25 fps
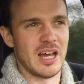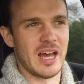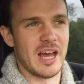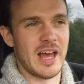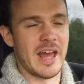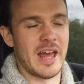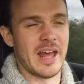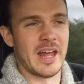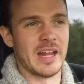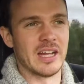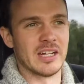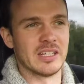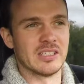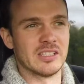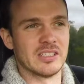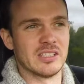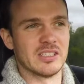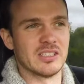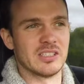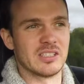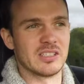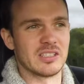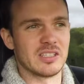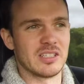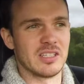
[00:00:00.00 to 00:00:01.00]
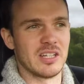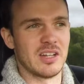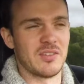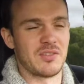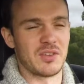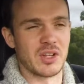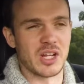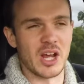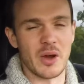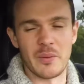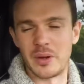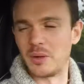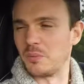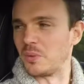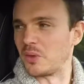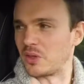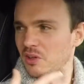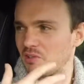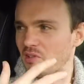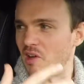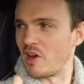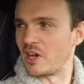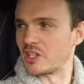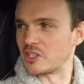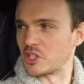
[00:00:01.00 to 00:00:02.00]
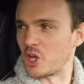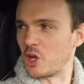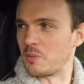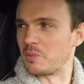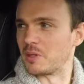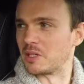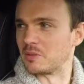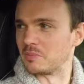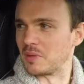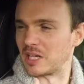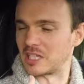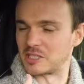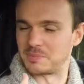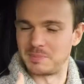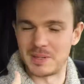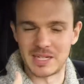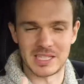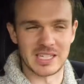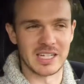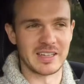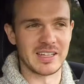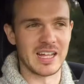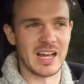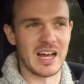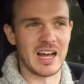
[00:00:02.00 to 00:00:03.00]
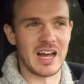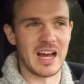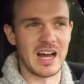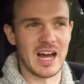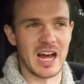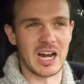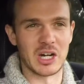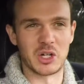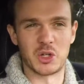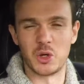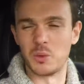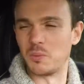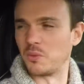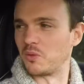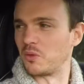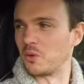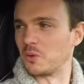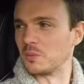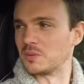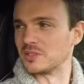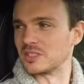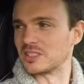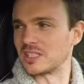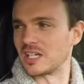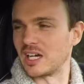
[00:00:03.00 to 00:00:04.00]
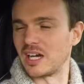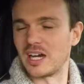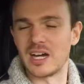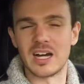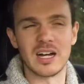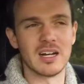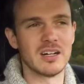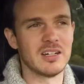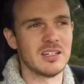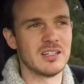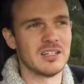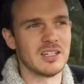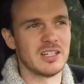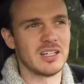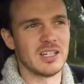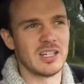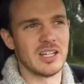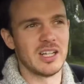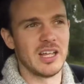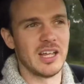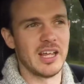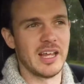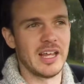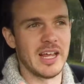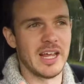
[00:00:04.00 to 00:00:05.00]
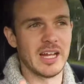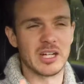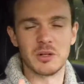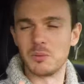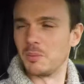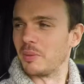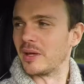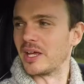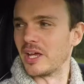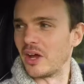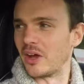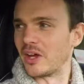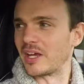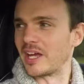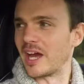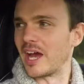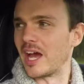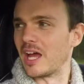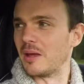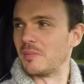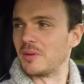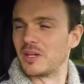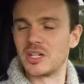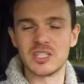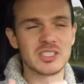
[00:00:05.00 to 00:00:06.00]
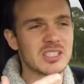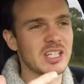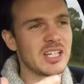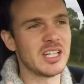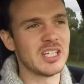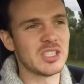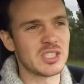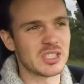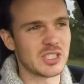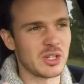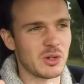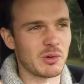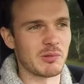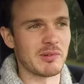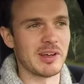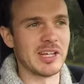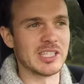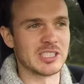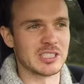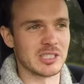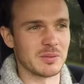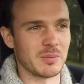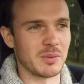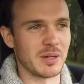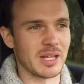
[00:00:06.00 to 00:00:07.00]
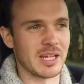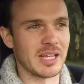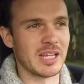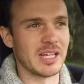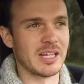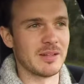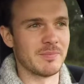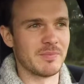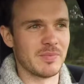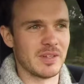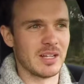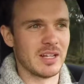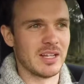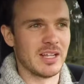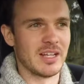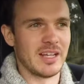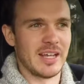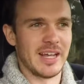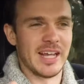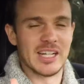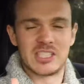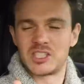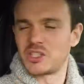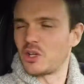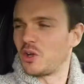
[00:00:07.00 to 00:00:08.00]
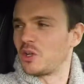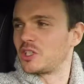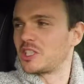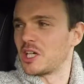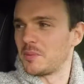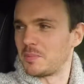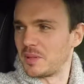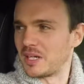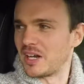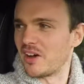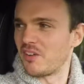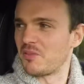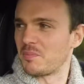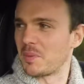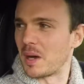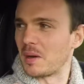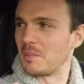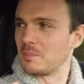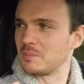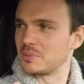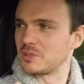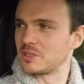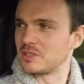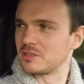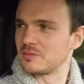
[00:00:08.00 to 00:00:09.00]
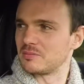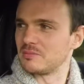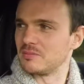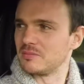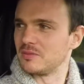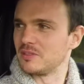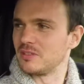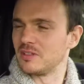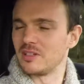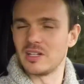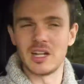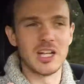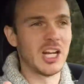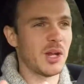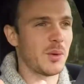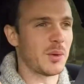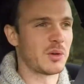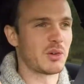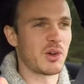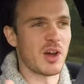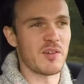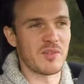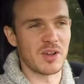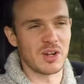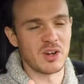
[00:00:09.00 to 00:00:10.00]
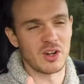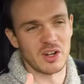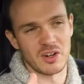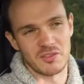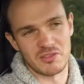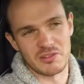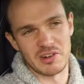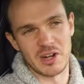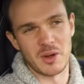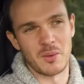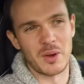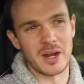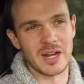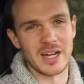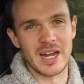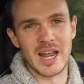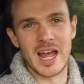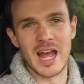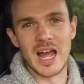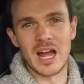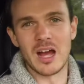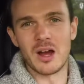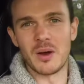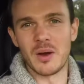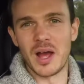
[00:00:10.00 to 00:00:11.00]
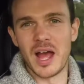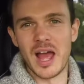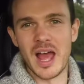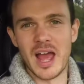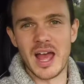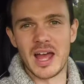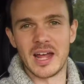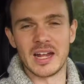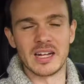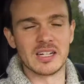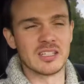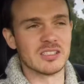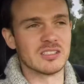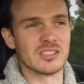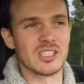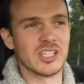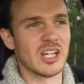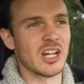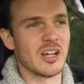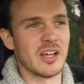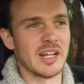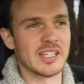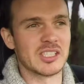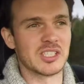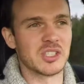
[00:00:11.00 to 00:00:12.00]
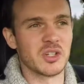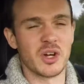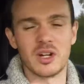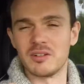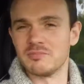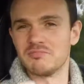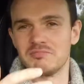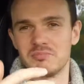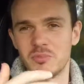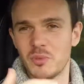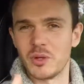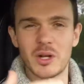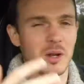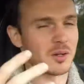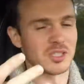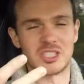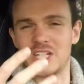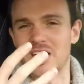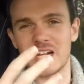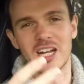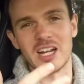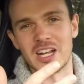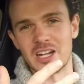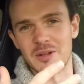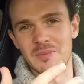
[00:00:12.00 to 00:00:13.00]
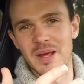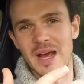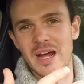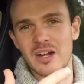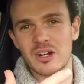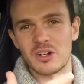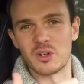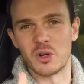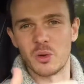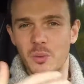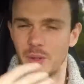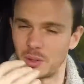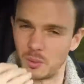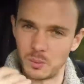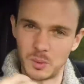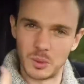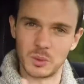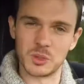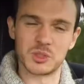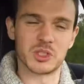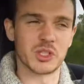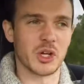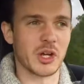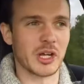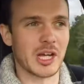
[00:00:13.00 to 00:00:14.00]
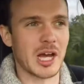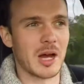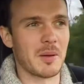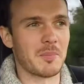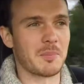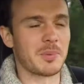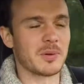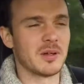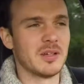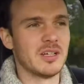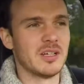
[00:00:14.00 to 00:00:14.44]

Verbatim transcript: and if you go in with your eyes open expecting that hardcore performance car, it'll be okay, because it is still reasonably, it soaks up enough bumps. Mm. You know, we're driving along a freeway now, and you know, it's not, we're not jiggling about it all. It will soak up